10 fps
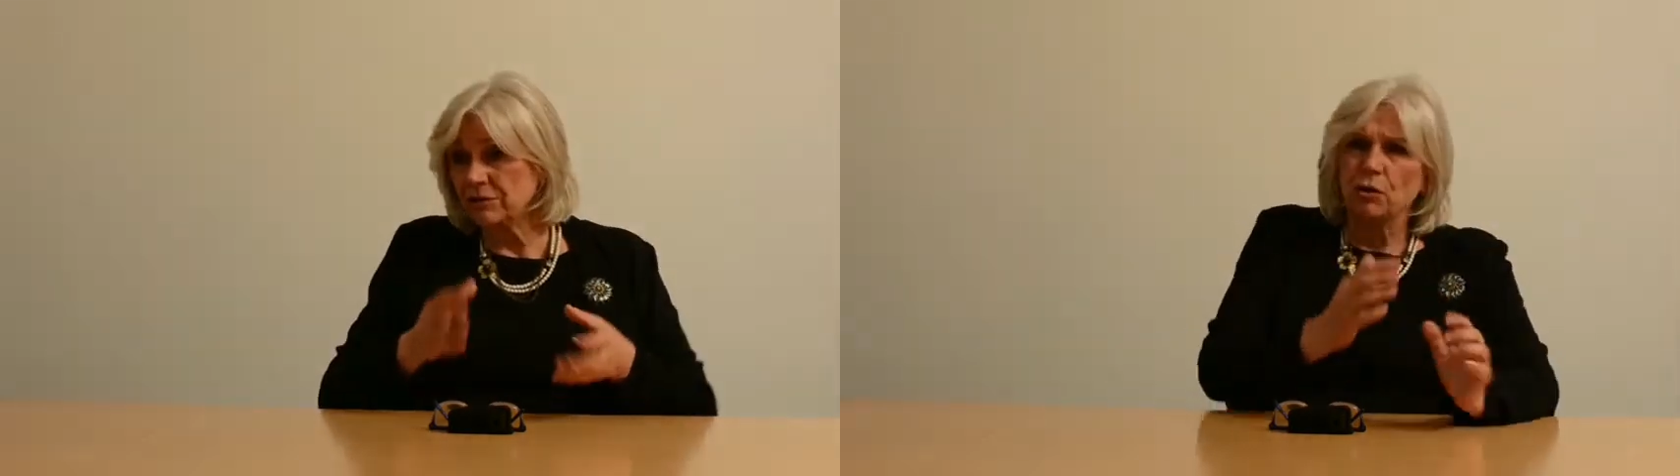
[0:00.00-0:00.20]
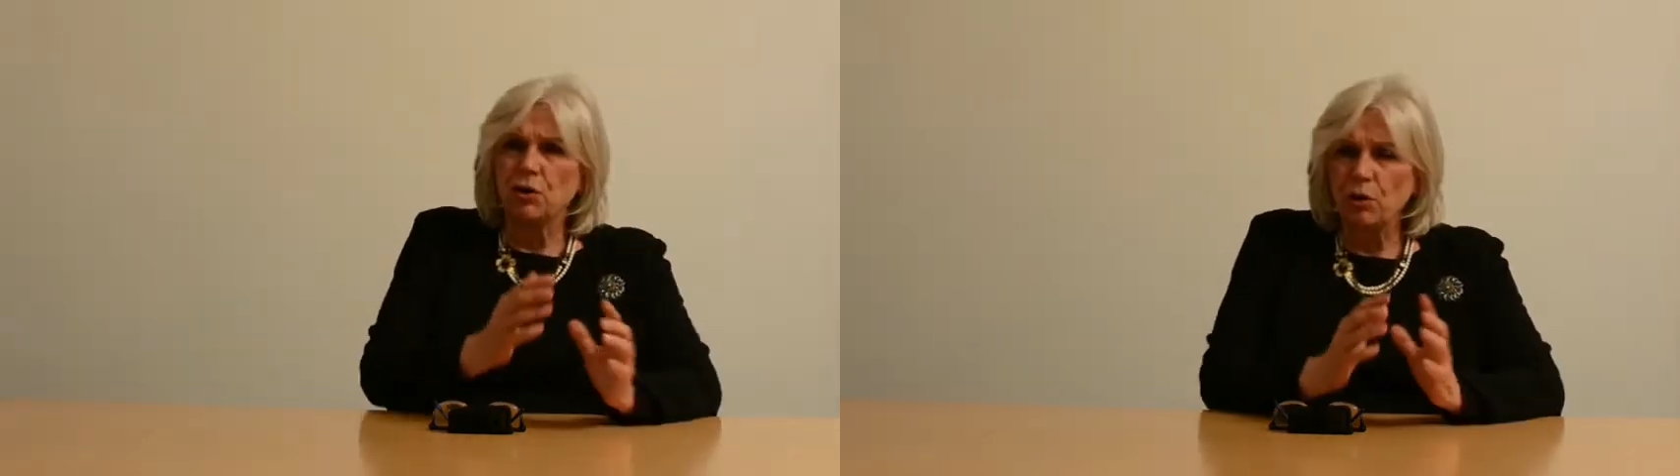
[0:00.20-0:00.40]

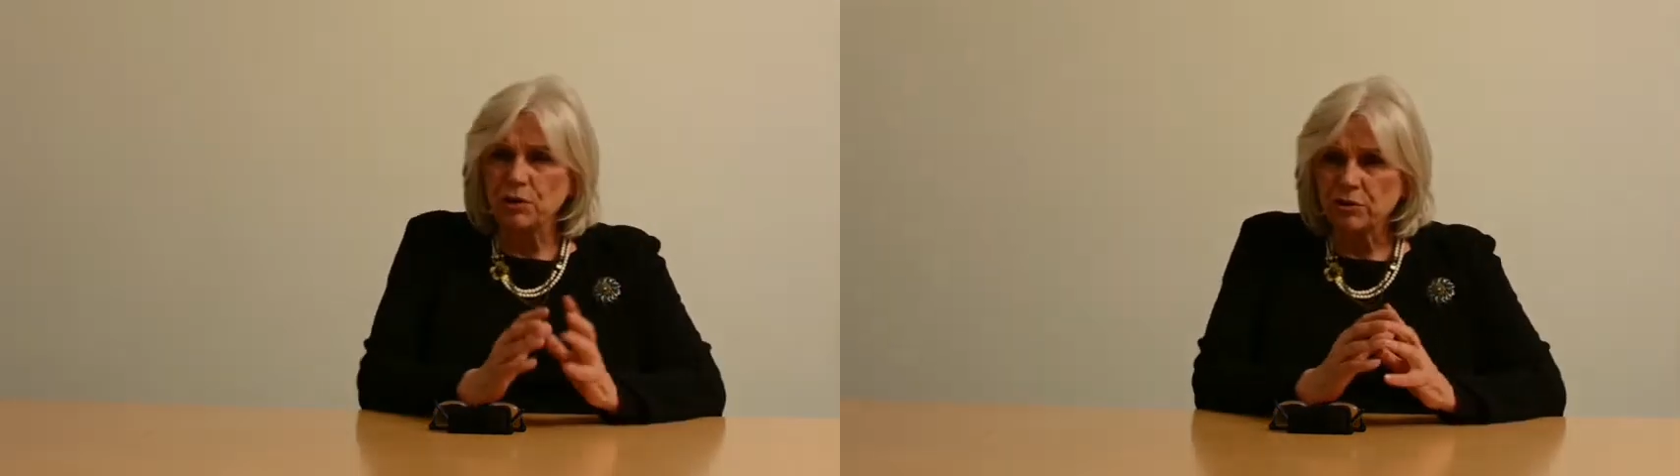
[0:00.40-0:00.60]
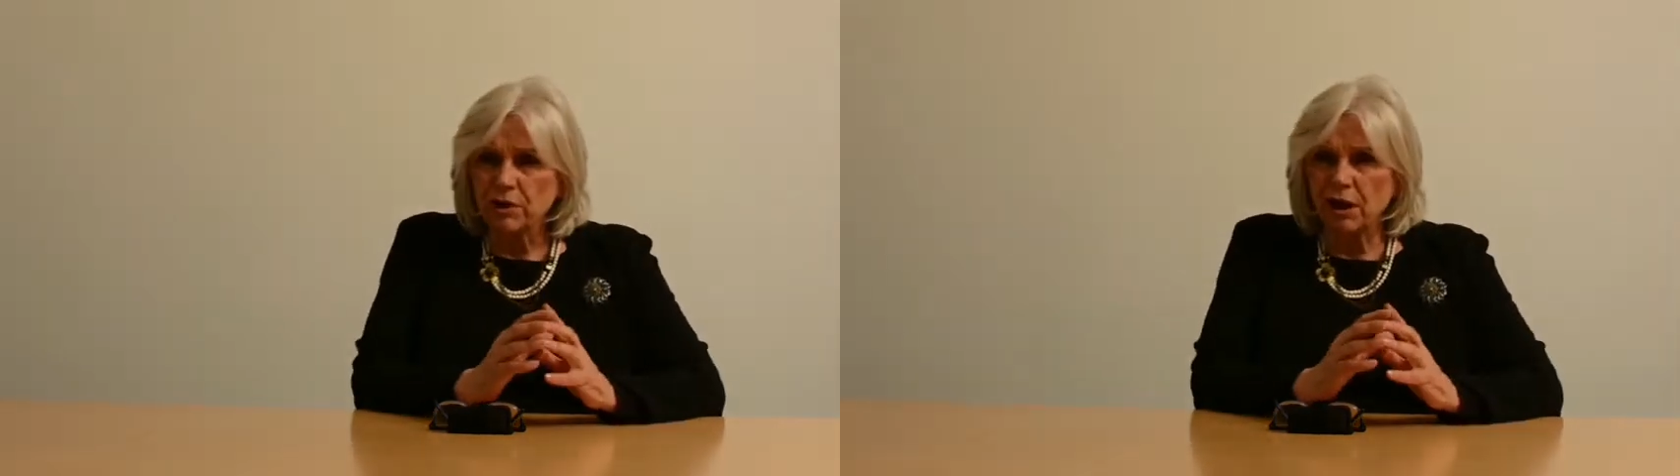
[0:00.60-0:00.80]
You go
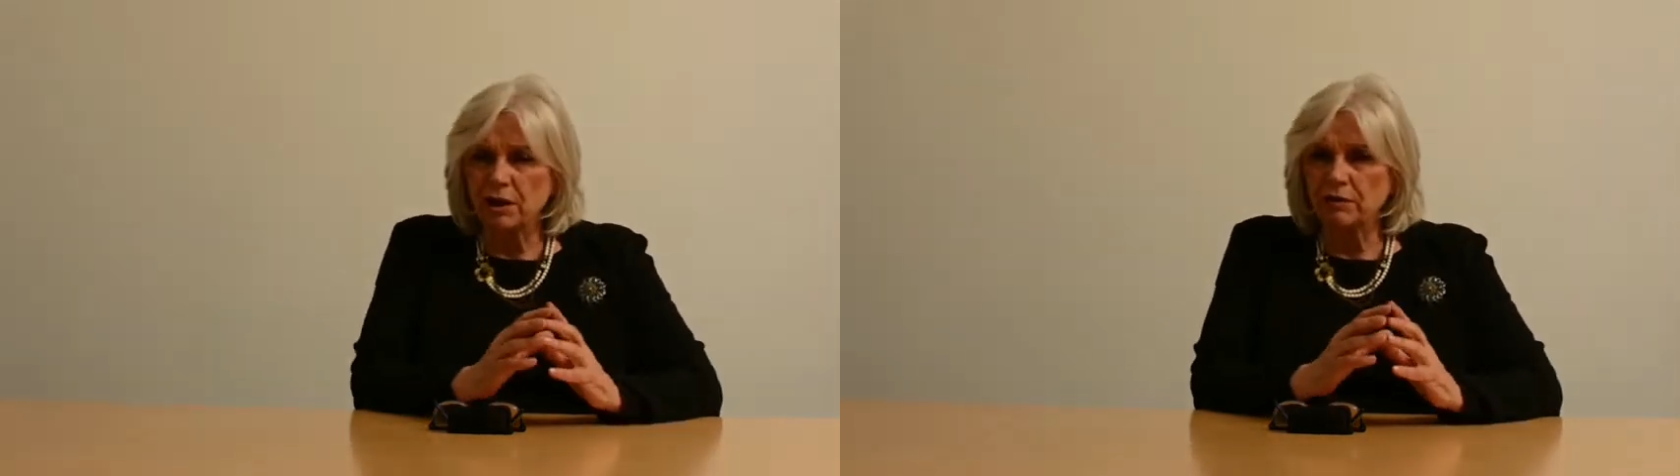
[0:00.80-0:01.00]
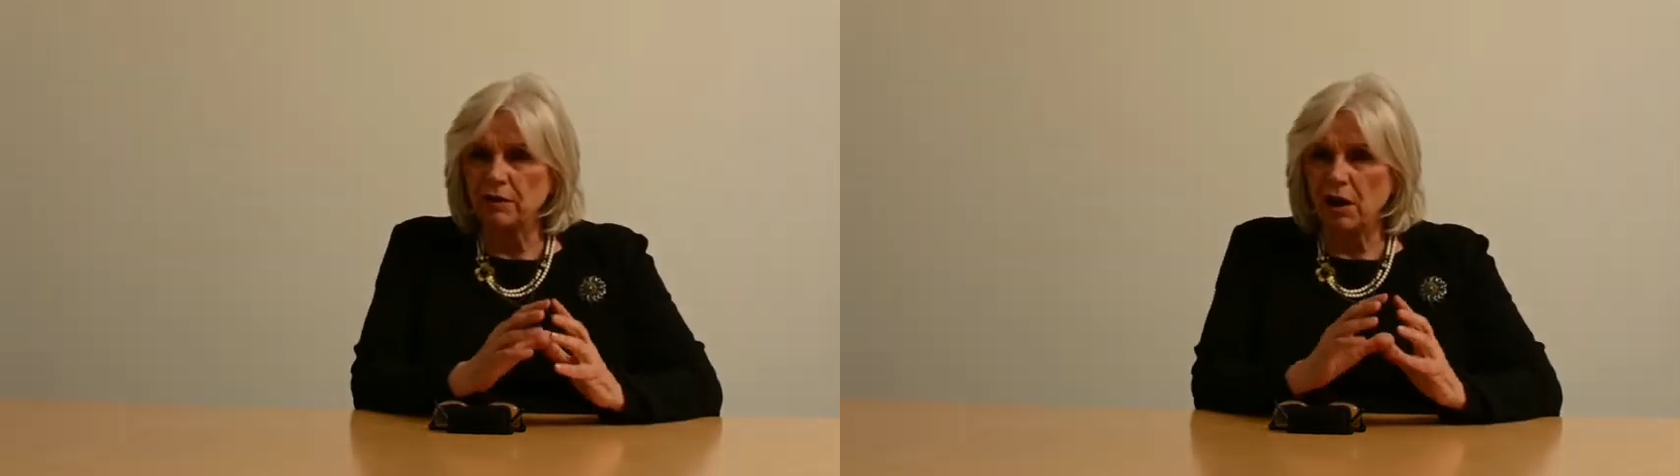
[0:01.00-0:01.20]
into a
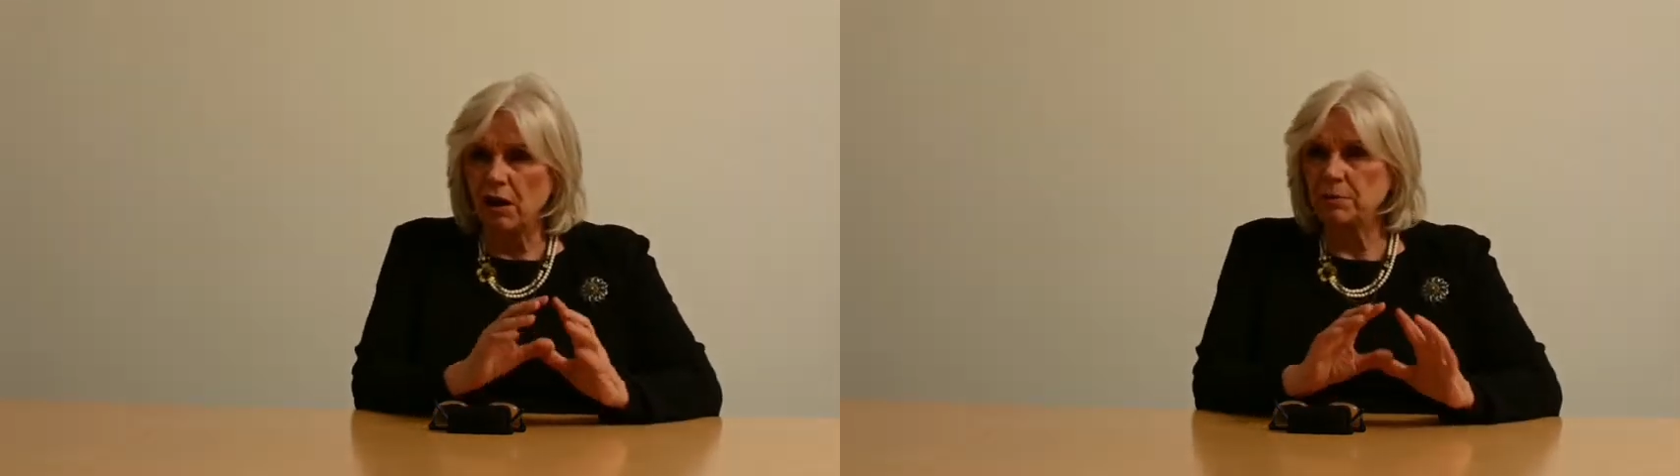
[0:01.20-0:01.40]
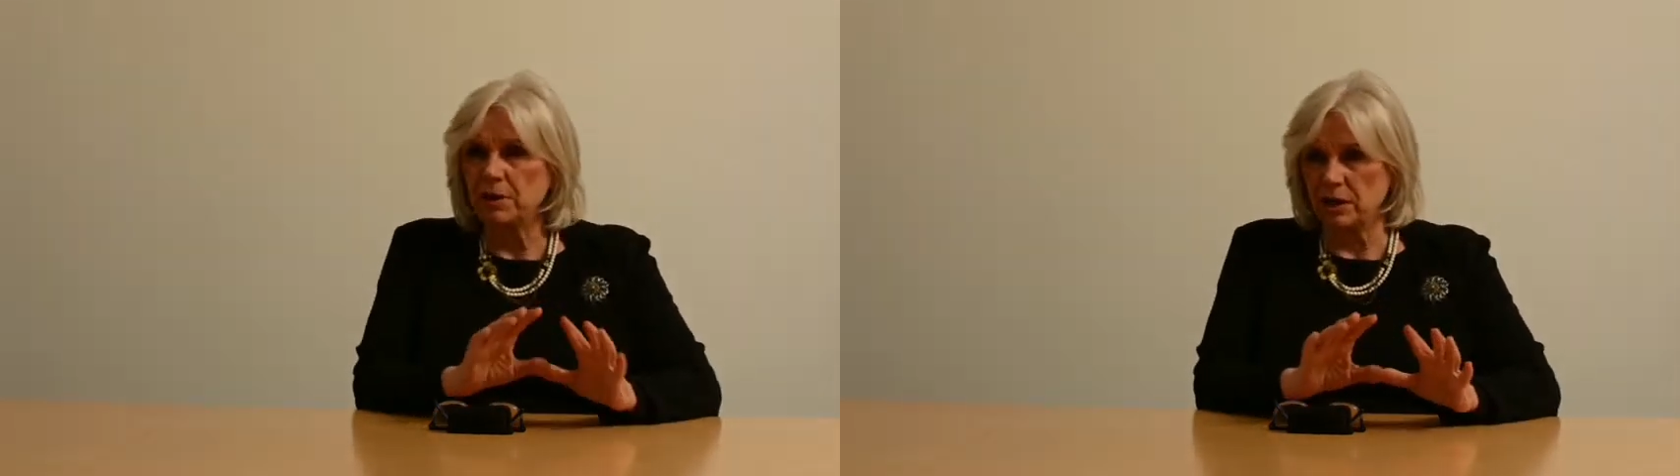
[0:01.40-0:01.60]
kind of a
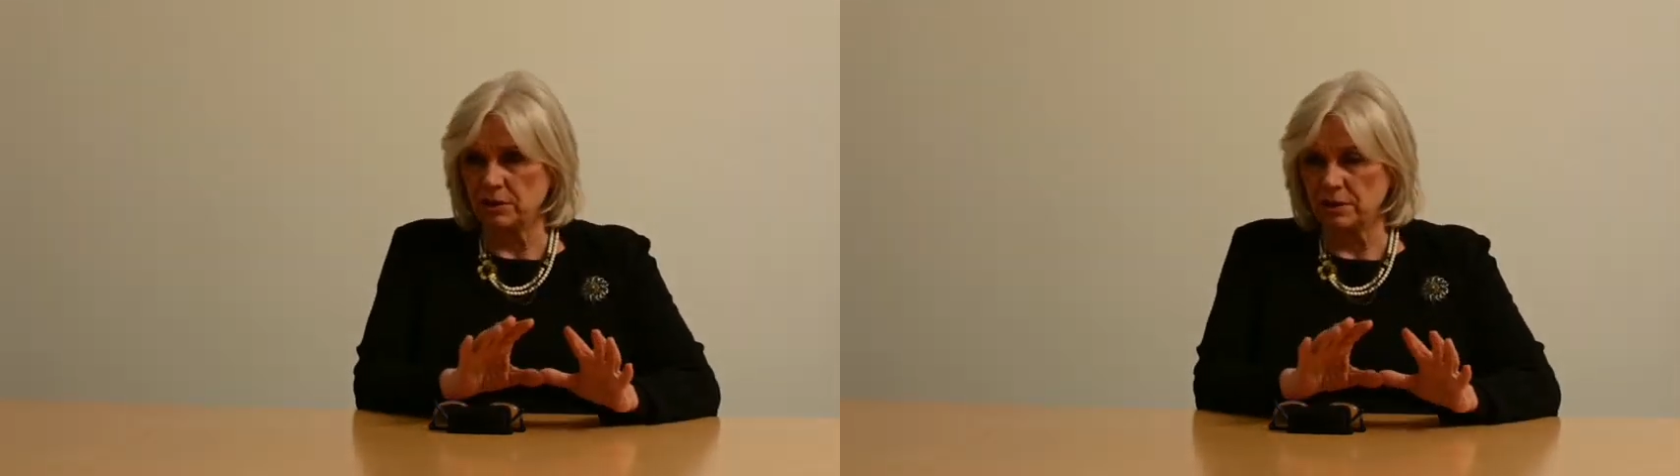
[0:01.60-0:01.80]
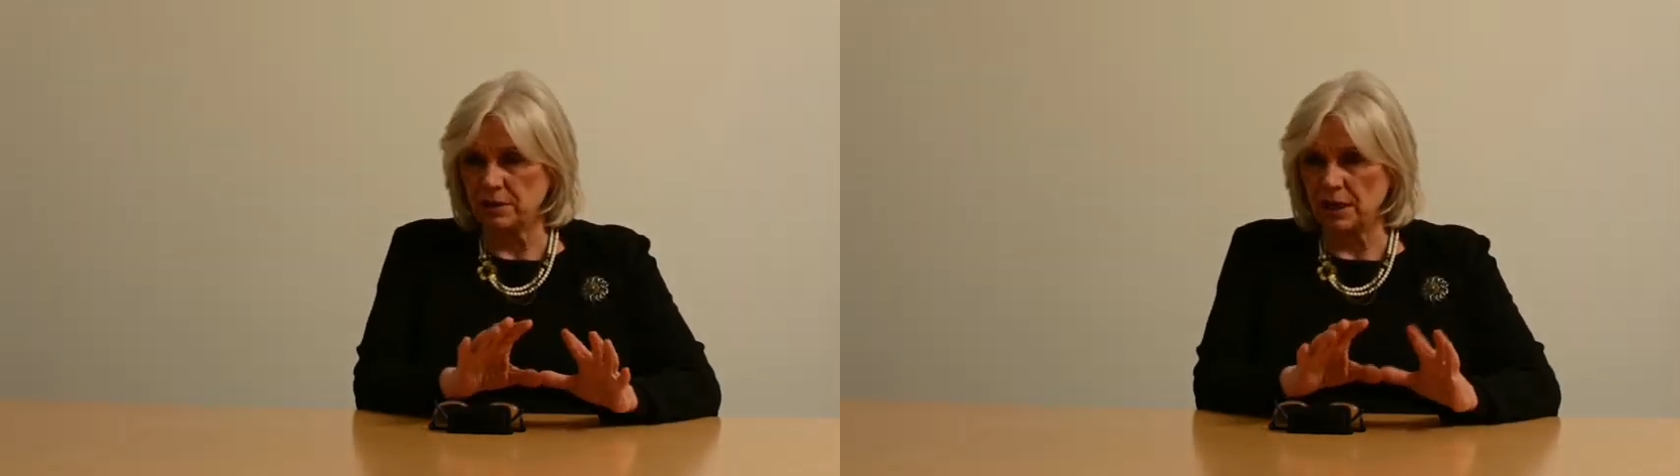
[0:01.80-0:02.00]

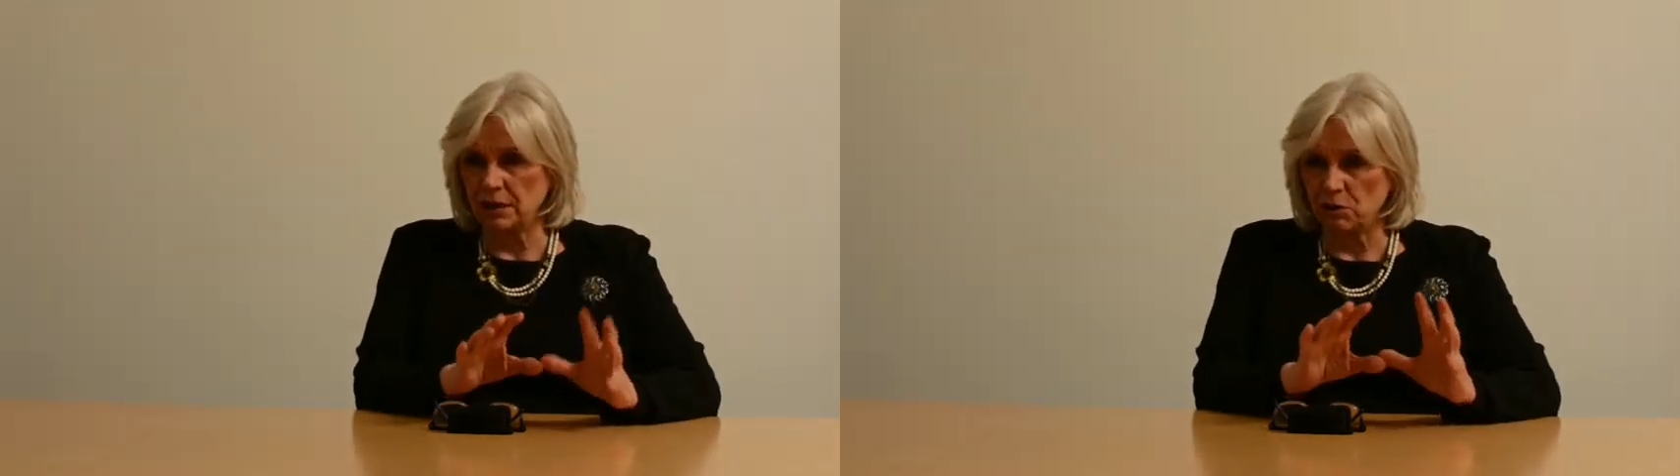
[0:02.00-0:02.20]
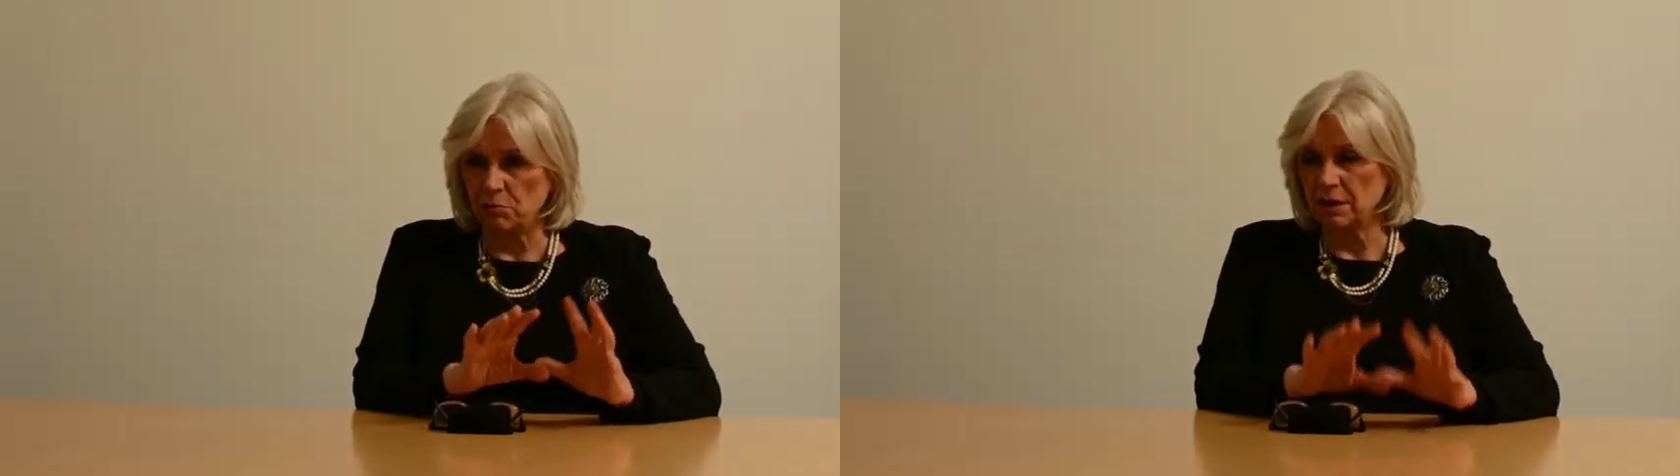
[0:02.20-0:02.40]
hibernation
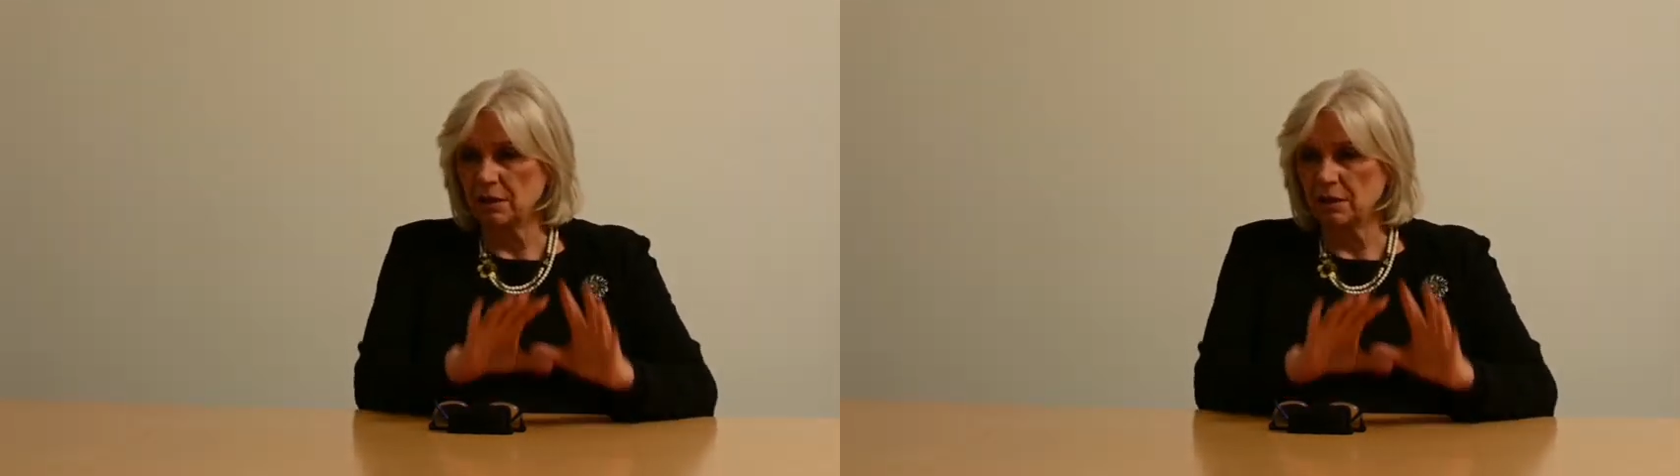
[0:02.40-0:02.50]
state, so